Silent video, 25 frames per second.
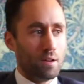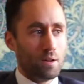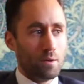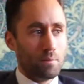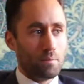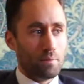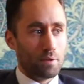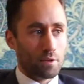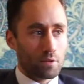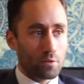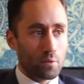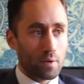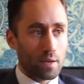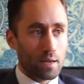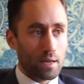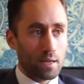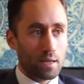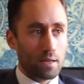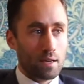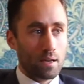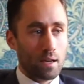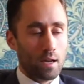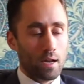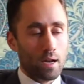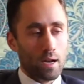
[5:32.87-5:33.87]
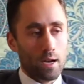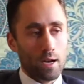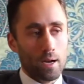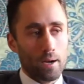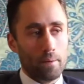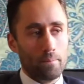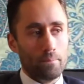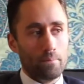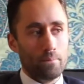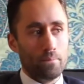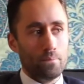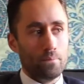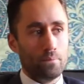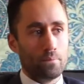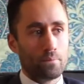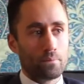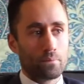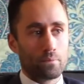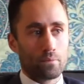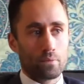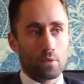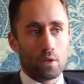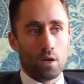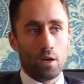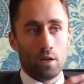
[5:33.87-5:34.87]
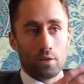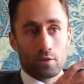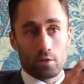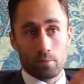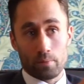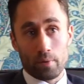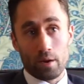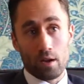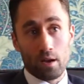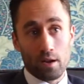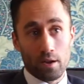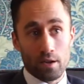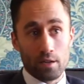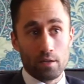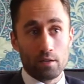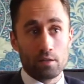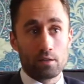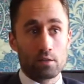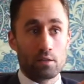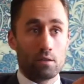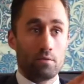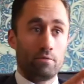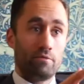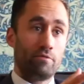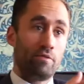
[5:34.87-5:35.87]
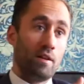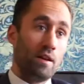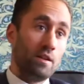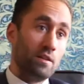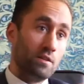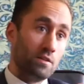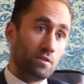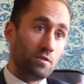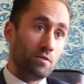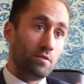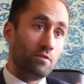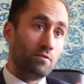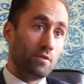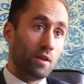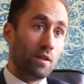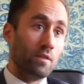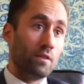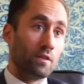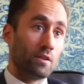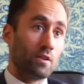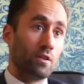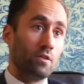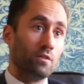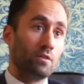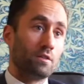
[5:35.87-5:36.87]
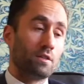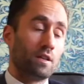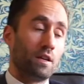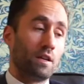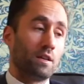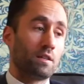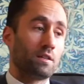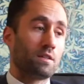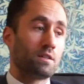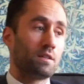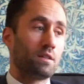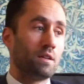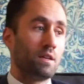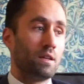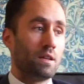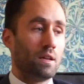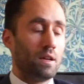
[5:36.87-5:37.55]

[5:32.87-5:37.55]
between our suppliers, friends who have done the contest,